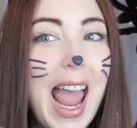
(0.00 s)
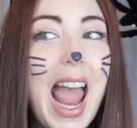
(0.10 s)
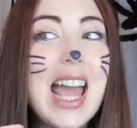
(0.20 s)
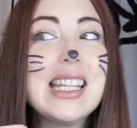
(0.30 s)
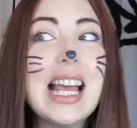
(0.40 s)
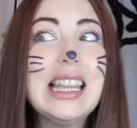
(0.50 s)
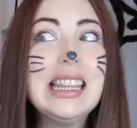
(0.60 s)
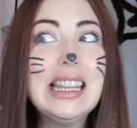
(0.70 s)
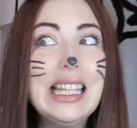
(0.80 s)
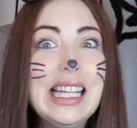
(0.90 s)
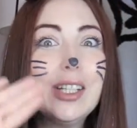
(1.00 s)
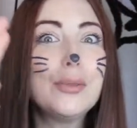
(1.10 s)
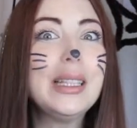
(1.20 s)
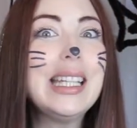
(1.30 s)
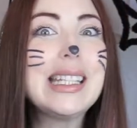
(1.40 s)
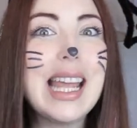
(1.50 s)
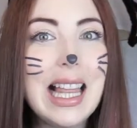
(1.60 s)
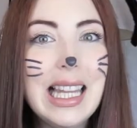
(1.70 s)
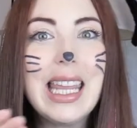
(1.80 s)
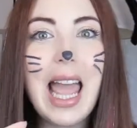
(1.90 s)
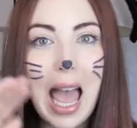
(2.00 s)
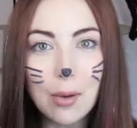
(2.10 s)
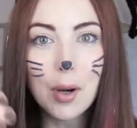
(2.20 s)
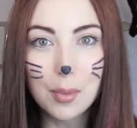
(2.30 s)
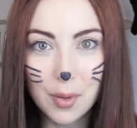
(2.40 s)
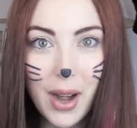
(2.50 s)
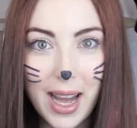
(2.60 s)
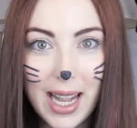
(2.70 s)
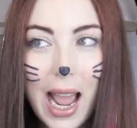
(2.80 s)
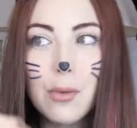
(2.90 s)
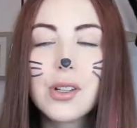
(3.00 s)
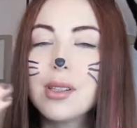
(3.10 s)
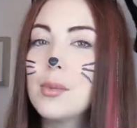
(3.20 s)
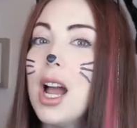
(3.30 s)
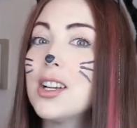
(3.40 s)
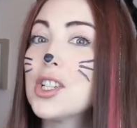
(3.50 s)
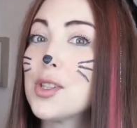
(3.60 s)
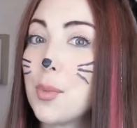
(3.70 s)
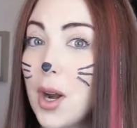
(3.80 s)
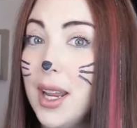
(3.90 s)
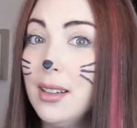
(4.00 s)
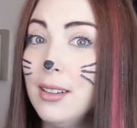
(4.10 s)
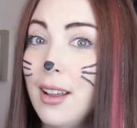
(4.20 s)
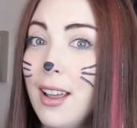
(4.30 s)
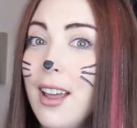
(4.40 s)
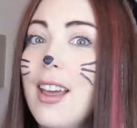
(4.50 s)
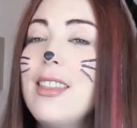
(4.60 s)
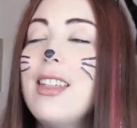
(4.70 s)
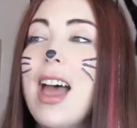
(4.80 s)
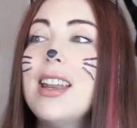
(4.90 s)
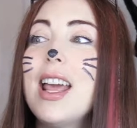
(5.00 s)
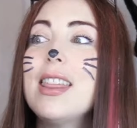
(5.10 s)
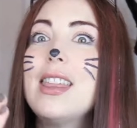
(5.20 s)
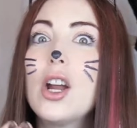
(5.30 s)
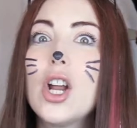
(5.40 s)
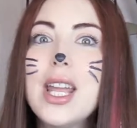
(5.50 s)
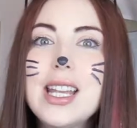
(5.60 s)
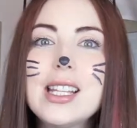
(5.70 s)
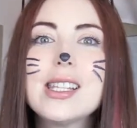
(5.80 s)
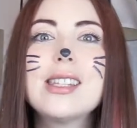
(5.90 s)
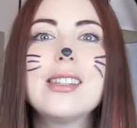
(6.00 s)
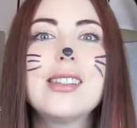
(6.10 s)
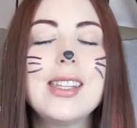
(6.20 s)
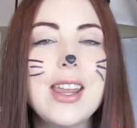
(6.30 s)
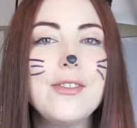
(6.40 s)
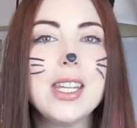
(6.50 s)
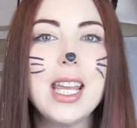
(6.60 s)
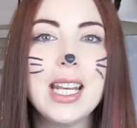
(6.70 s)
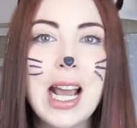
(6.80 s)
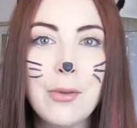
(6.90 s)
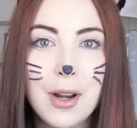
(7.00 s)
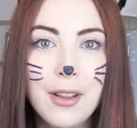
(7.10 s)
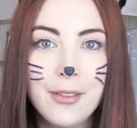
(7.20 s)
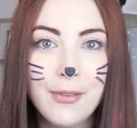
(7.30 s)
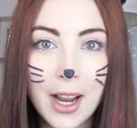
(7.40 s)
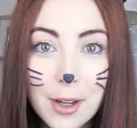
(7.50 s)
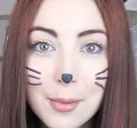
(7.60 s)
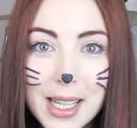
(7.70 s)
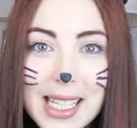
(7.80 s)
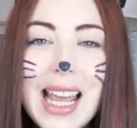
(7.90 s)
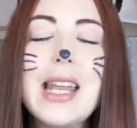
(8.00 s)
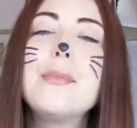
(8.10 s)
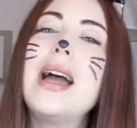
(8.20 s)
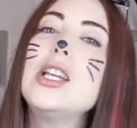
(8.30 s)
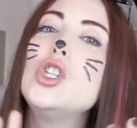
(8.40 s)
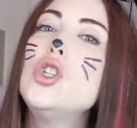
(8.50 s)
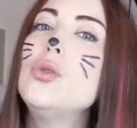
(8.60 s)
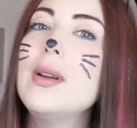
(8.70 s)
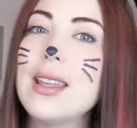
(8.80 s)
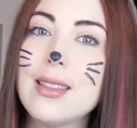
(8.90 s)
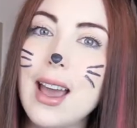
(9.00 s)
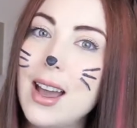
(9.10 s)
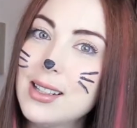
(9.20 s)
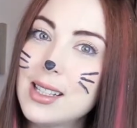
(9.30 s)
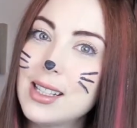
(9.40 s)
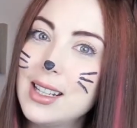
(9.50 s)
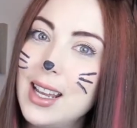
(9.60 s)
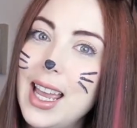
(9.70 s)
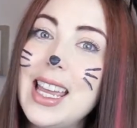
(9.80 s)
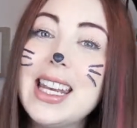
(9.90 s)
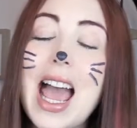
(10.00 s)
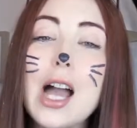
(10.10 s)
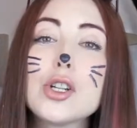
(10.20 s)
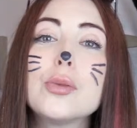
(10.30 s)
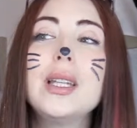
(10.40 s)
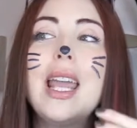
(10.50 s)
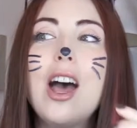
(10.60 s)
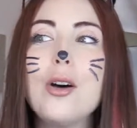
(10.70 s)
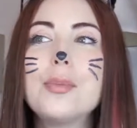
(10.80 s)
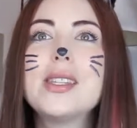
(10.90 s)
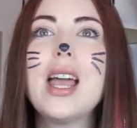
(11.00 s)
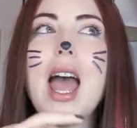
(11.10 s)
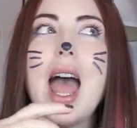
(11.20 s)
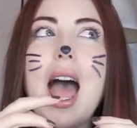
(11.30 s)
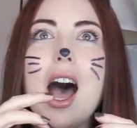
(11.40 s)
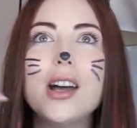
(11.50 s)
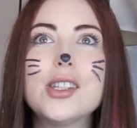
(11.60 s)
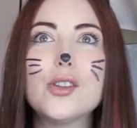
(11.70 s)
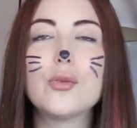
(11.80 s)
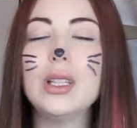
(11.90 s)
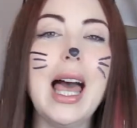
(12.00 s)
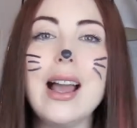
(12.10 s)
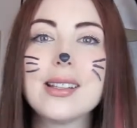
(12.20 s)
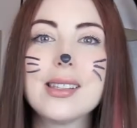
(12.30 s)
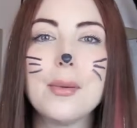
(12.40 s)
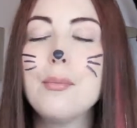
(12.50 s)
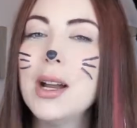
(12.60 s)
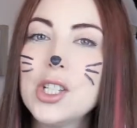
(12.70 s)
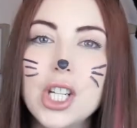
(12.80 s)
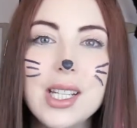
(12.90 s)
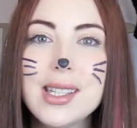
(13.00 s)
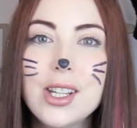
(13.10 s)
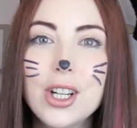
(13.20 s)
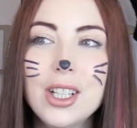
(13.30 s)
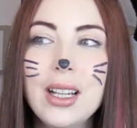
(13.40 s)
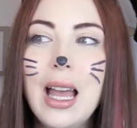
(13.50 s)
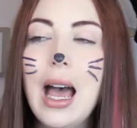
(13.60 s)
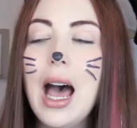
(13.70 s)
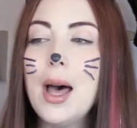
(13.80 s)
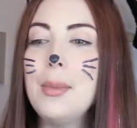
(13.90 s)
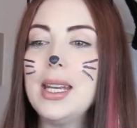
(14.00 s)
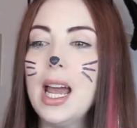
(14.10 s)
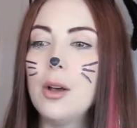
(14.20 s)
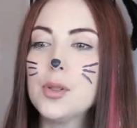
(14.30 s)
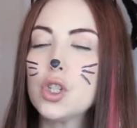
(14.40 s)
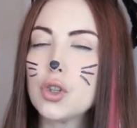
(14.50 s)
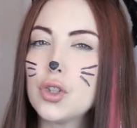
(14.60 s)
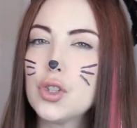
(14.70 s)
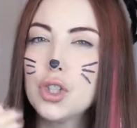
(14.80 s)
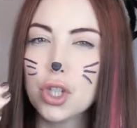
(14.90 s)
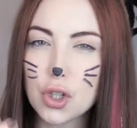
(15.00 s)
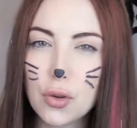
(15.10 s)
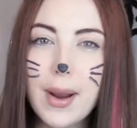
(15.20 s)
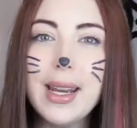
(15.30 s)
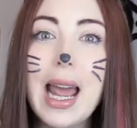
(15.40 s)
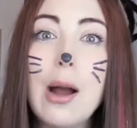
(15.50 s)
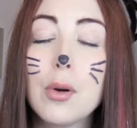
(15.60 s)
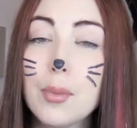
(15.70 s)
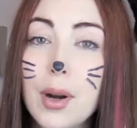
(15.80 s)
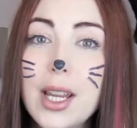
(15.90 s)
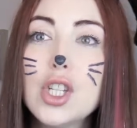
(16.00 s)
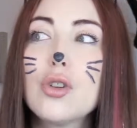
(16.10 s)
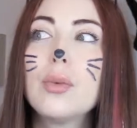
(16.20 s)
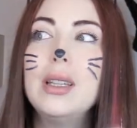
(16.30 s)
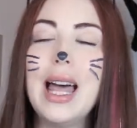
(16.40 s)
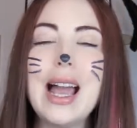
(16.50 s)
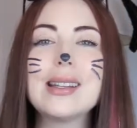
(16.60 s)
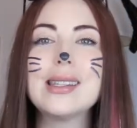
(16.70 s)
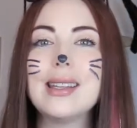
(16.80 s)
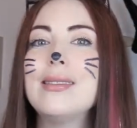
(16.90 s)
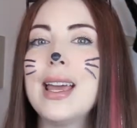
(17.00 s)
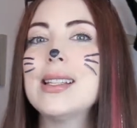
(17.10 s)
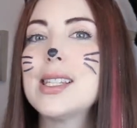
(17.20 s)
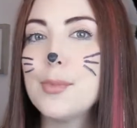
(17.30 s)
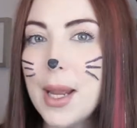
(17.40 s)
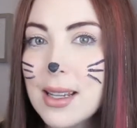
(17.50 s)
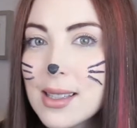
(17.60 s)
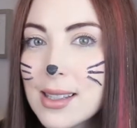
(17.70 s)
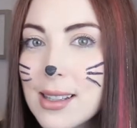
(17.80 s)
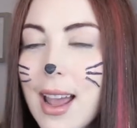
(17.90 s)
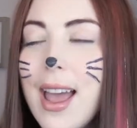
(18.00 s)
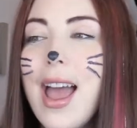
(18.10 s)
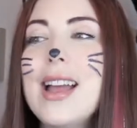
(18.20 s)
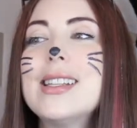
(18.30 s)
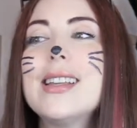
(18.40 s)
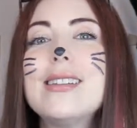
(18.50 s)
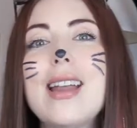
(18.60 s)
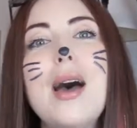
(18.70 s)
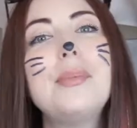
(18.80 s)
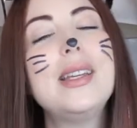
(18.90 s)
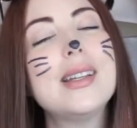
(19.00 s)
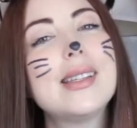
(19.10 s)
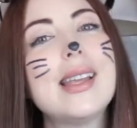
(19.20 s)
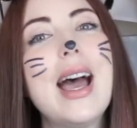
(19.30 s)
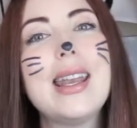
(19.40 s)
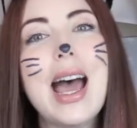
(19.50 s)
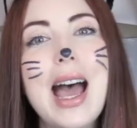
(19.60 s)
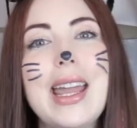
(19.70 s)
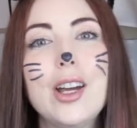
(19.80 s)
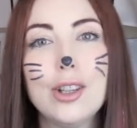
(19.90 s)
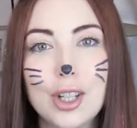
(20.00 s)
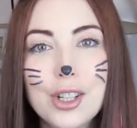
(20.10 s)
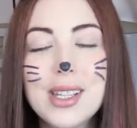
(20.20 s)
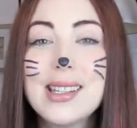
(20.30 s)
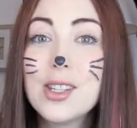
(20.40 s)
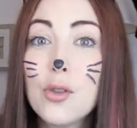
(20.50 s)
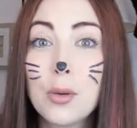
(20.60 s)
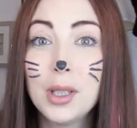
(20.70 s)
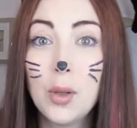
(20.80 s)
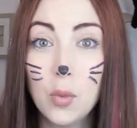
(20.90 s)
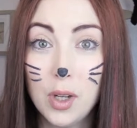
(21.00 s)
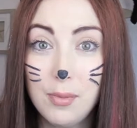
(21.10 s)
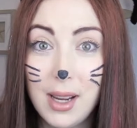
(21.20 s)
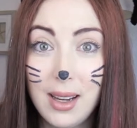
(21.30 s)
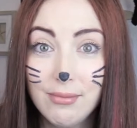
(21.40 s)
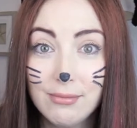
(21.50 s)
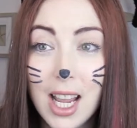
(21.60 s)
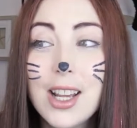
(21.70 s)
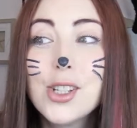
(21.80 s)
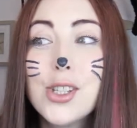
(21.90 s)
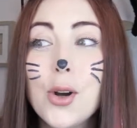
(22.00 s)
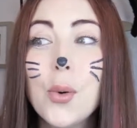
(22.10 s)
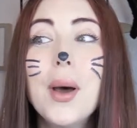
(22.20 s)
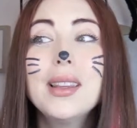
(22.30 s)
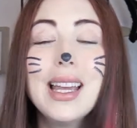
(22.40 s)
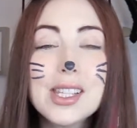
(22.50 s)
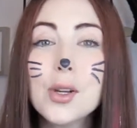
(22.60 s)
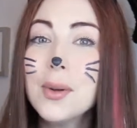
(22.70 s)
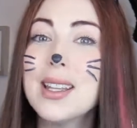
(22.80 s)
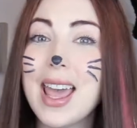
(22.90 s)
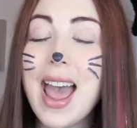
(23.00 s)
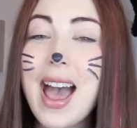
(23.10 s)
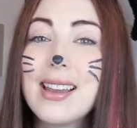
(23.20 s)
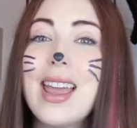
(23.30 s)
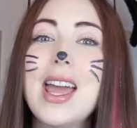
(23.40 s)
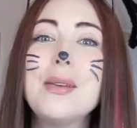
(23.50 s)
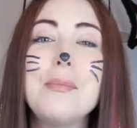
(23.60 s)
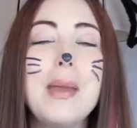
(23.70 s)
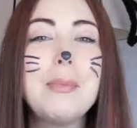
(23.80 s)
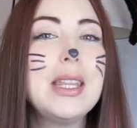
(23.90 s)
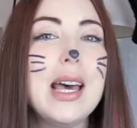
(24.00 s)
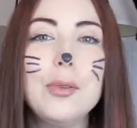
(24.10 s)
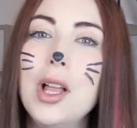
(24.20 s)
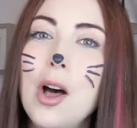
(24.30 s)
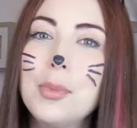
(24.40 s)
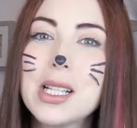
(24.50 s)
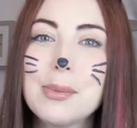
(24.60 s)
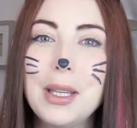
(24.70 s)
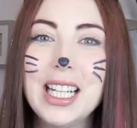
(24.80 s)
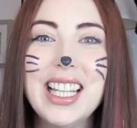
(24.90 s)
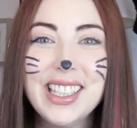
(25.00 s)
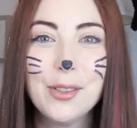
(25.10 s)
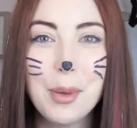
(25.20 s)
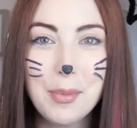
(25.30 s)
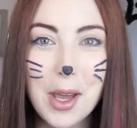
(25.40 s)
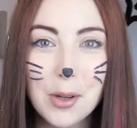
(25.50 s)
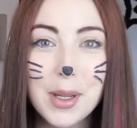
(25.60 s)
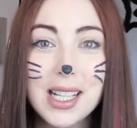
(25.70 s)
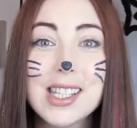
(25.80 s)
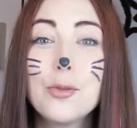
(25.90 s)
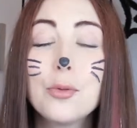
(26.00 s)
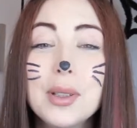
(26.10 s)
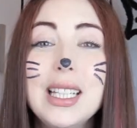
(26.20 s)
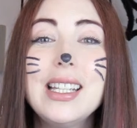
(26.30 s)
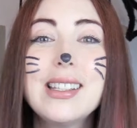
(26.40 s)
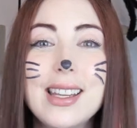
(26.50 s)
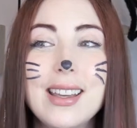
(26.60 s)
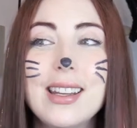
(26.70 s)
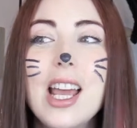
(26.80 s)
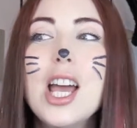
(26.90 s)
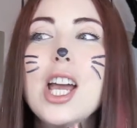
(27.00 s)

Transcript: and literally telling our brain, our subconscious brain, that there is safety in our environment. And by doing that, it actually helps us relax much easier. It helps to train our brain to relax in that space and to not be as on high alert as it normally would be. So let's go into the hack, and maybe that will help explain it a little bit better, because it really did